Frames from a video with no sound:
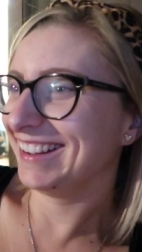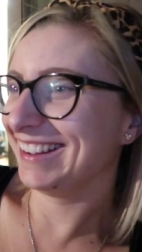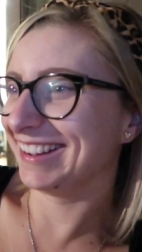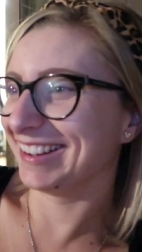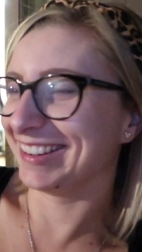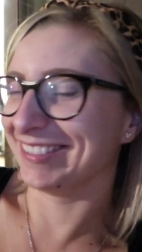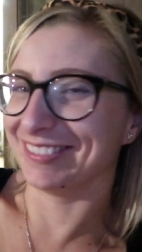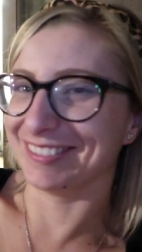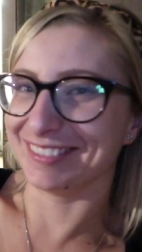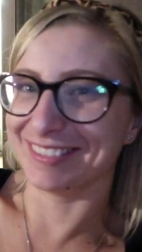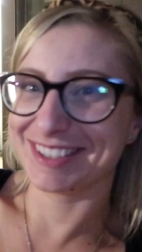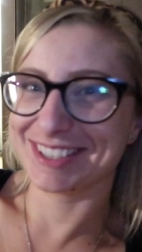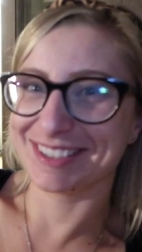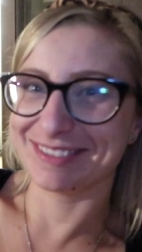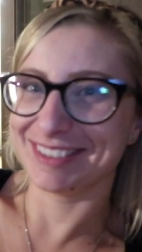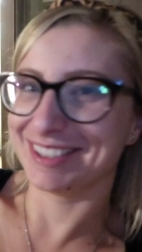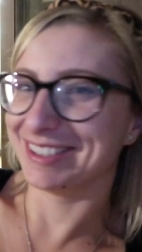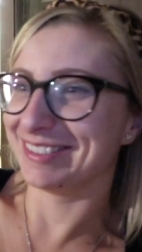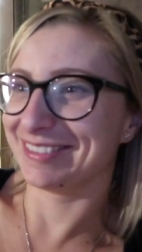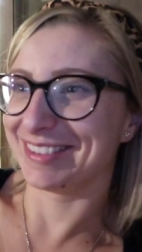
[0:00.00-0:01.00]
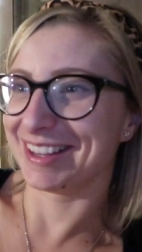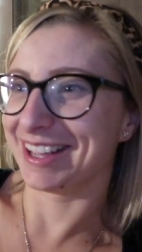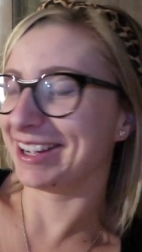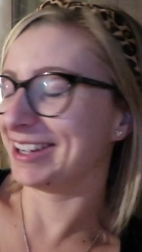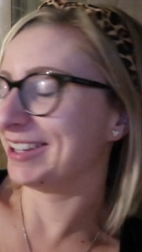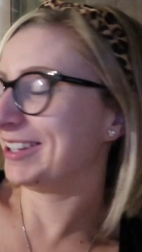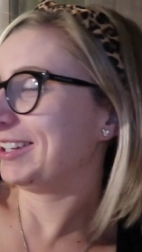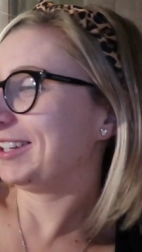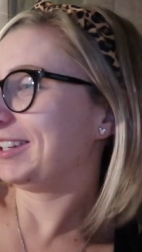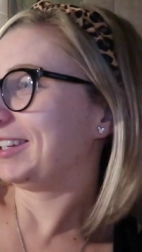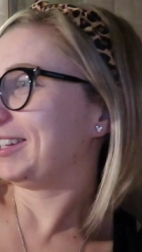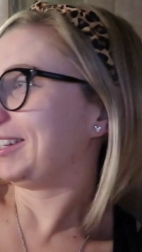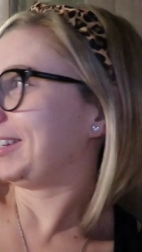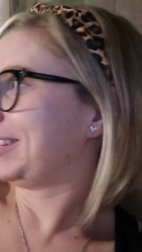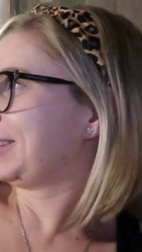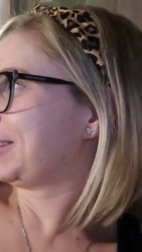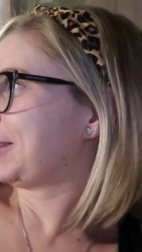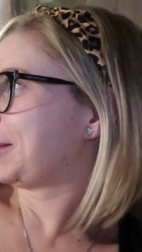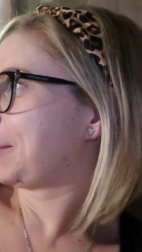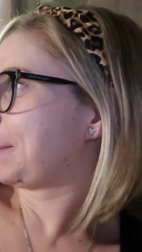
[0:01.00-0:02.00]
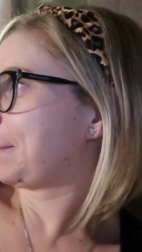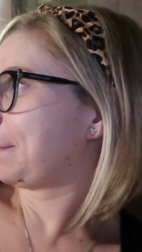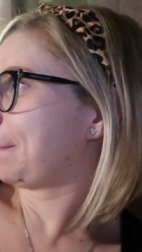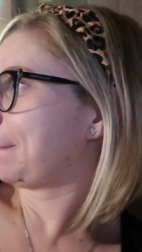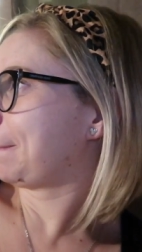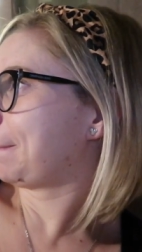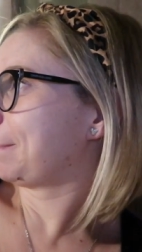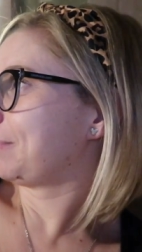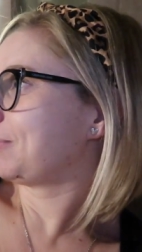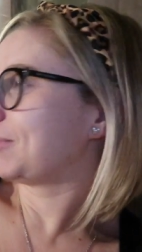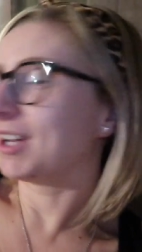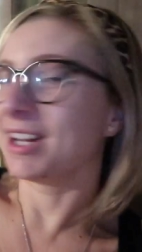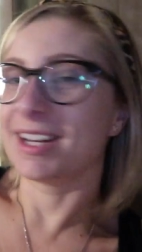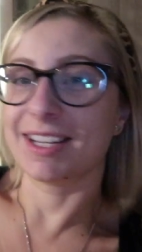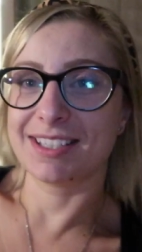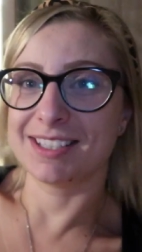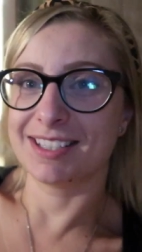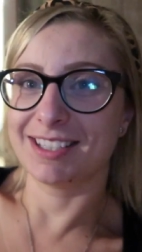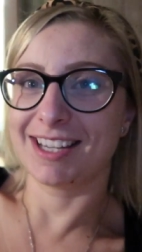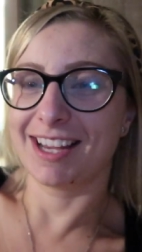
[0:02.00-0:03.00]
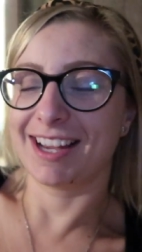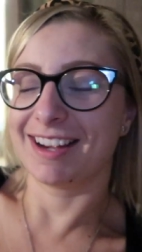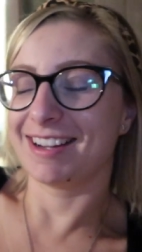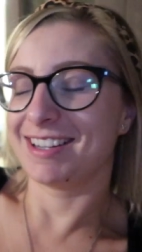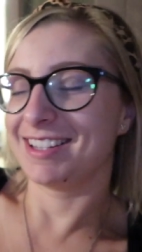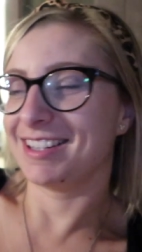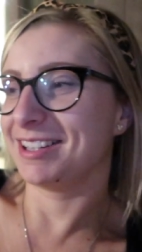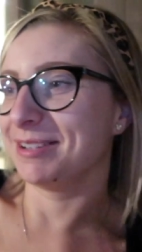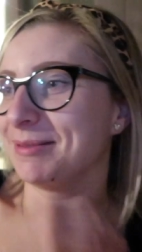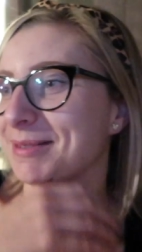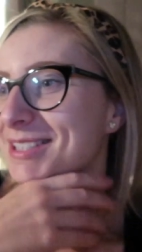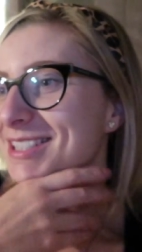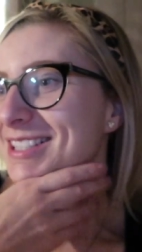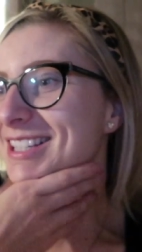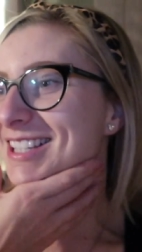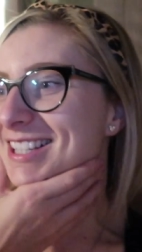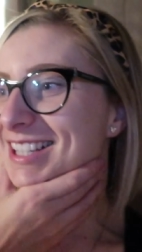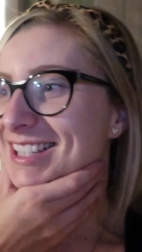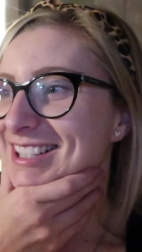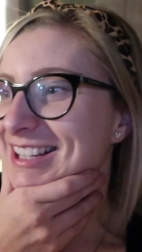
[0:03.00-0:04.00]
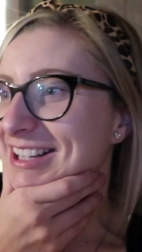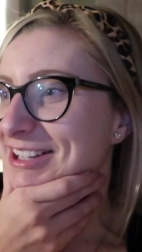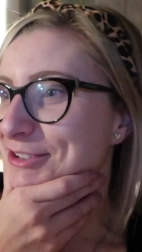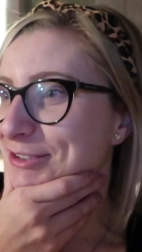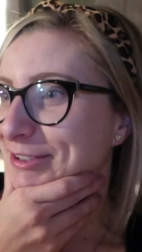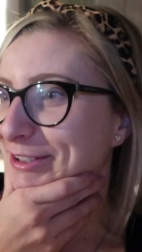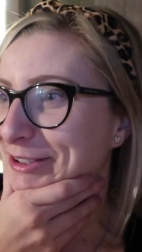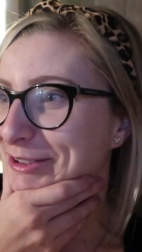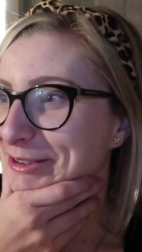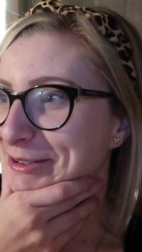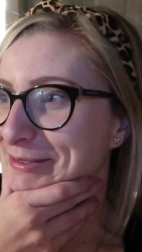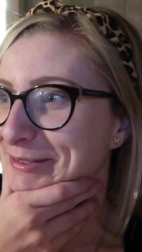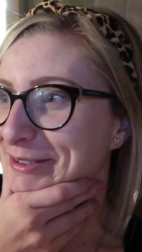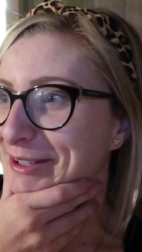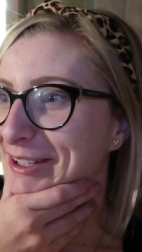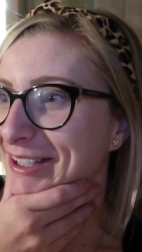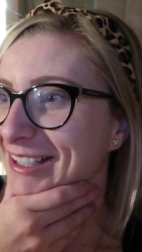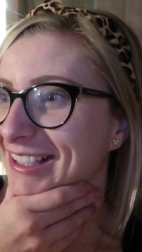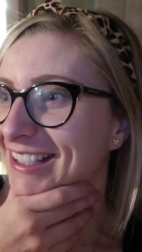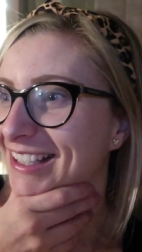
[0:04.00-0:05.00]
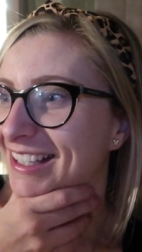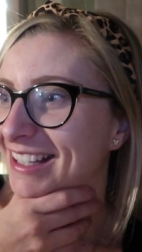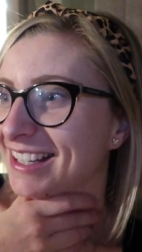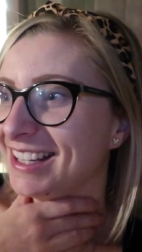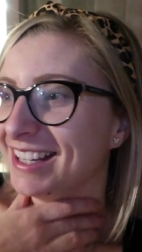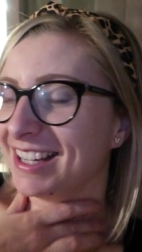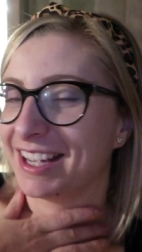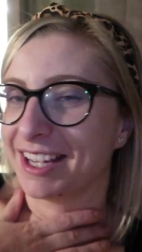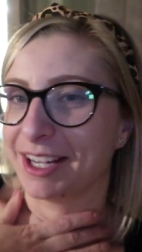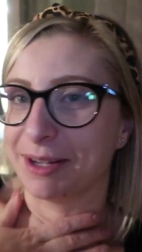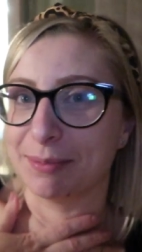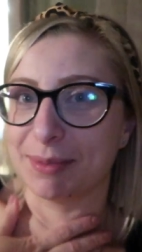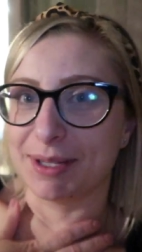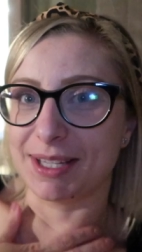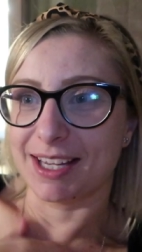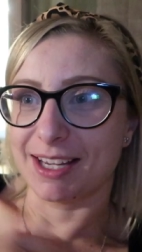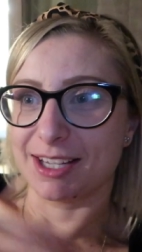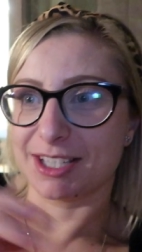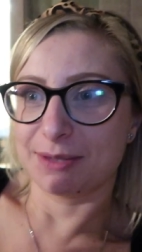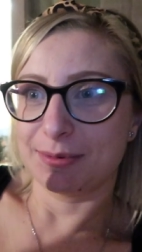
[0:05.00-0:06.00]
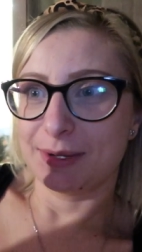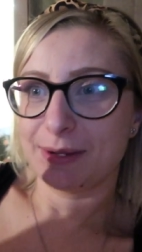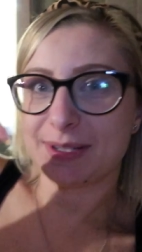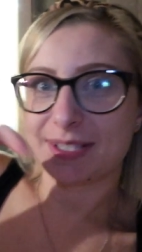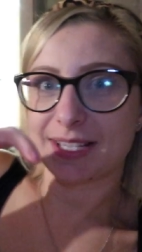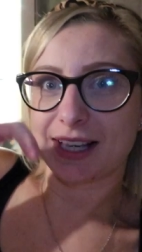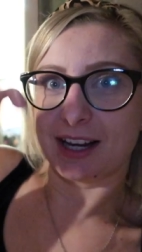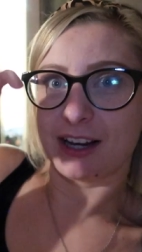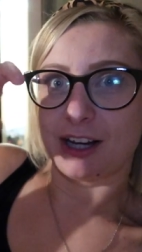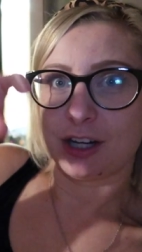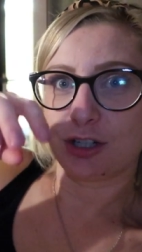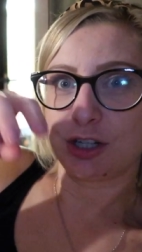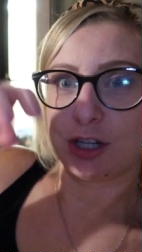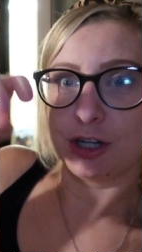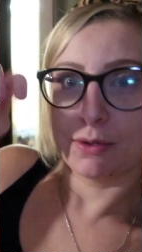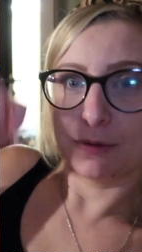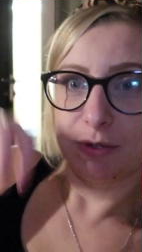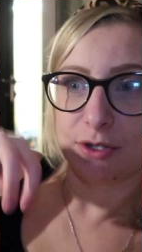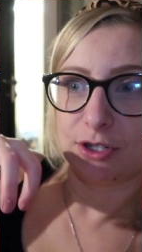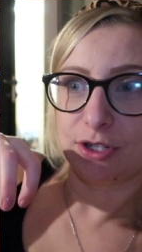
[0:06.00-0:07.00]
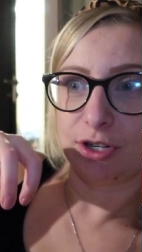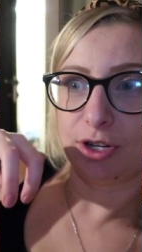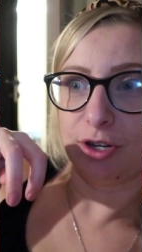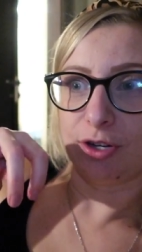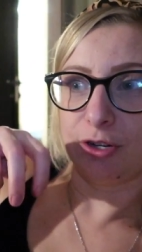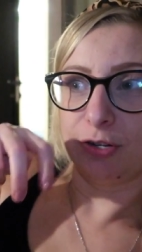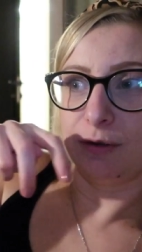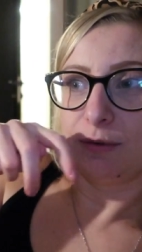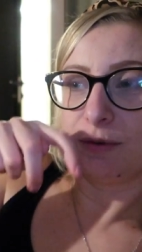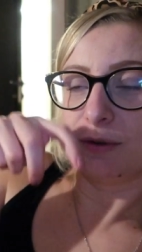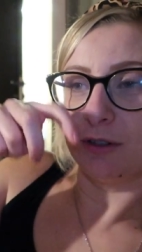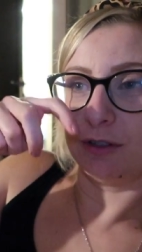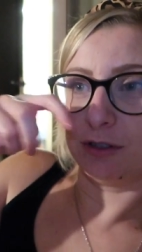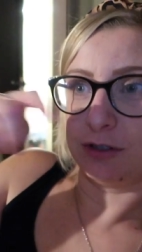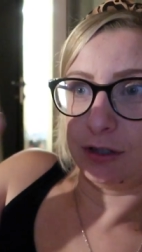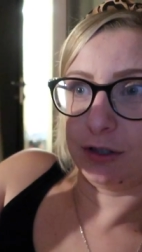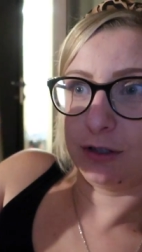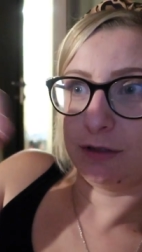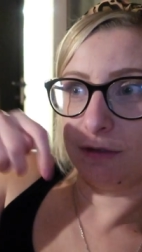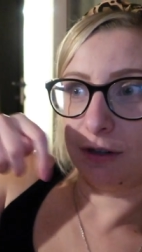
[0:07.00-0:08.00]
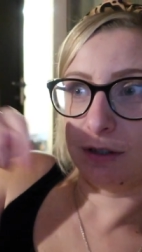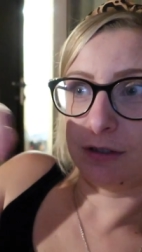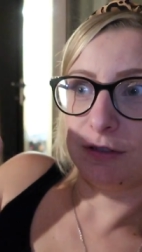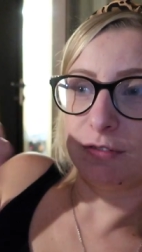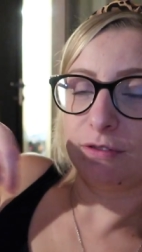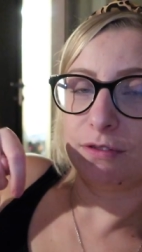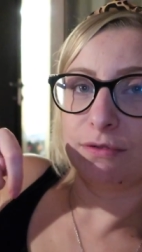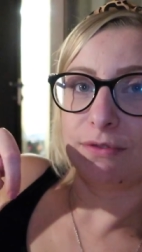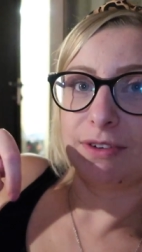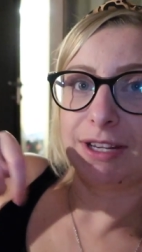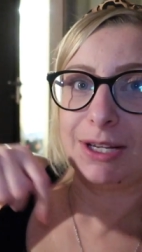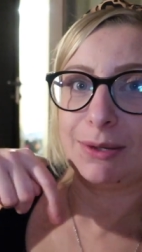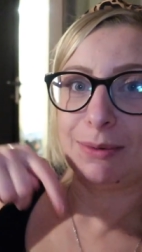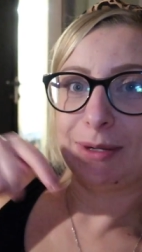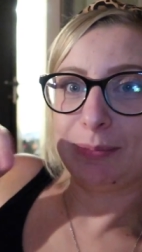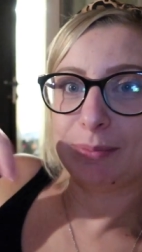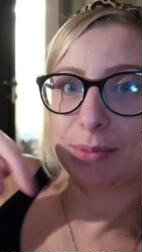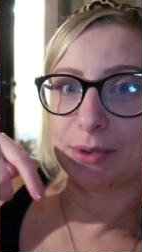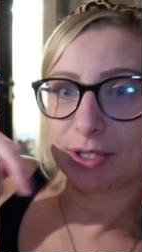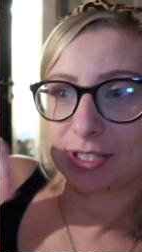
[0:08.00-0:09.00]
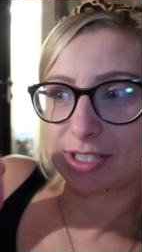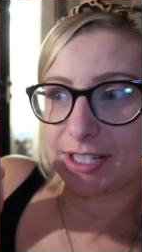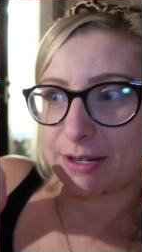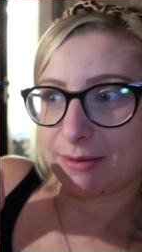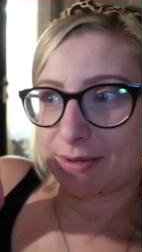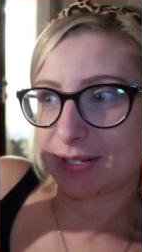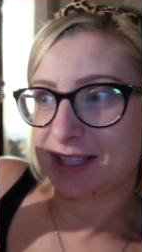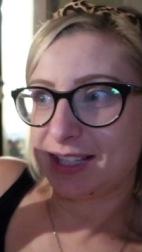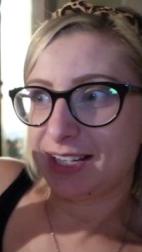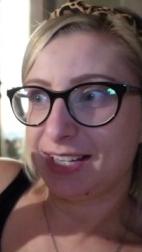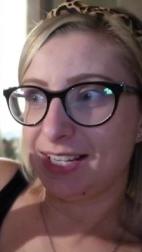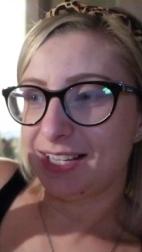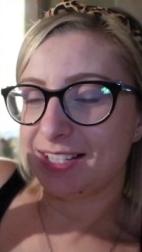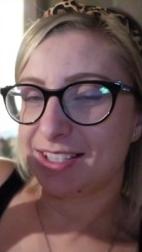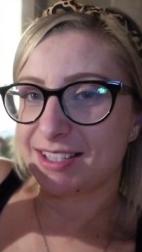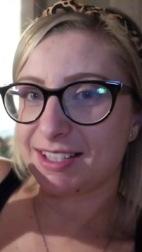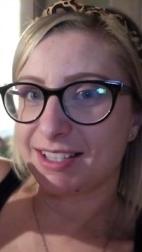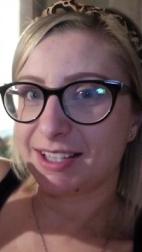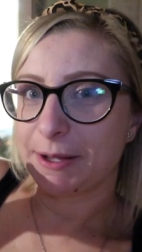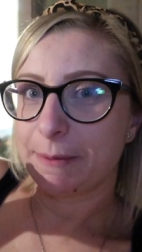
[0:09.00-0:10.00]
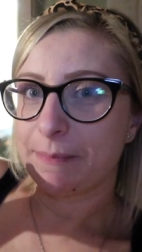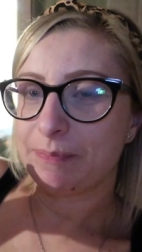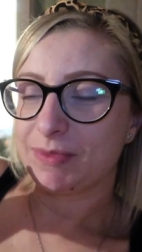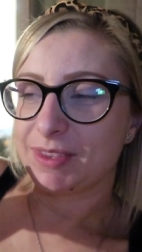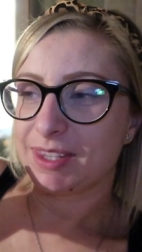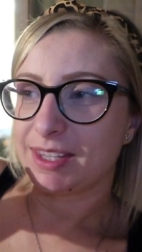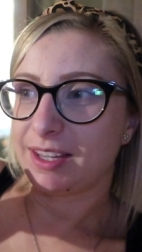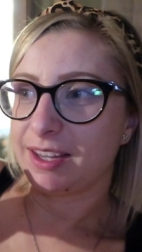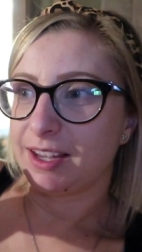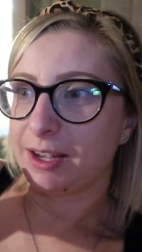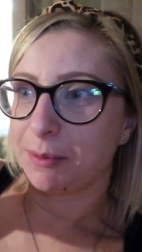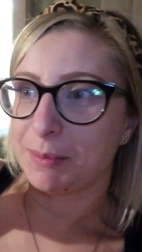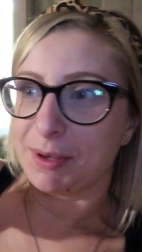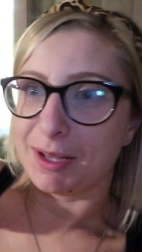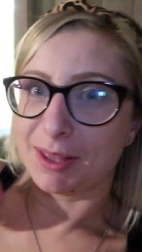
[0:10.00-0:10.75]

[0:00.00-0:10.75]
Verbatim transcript: um, so we loved that Sian ended up listening to the hamilton I yeah i ended up listening to the soundtrack on the flight um, but yeah so we were sat like two and two on two rows of three we booked our seats um,